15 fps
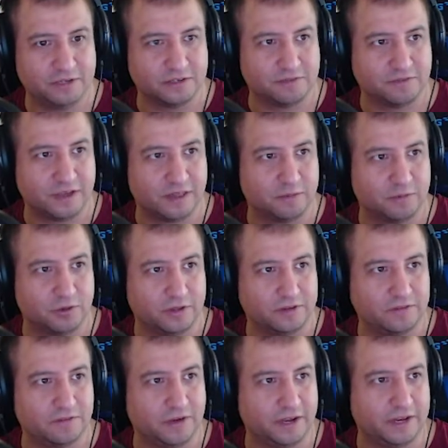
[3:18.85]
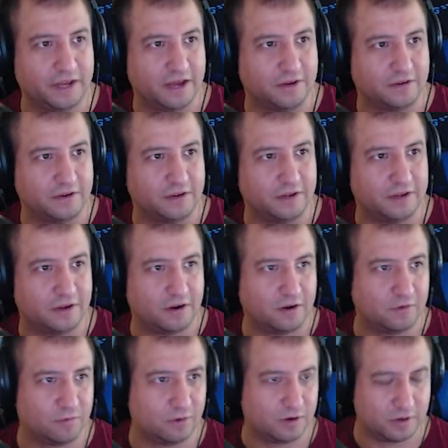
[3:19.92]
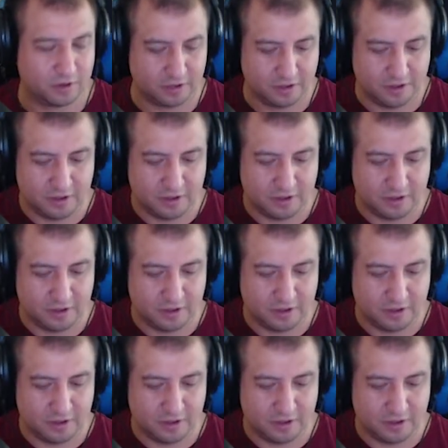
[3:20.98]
is available. Let's find out. Artwork.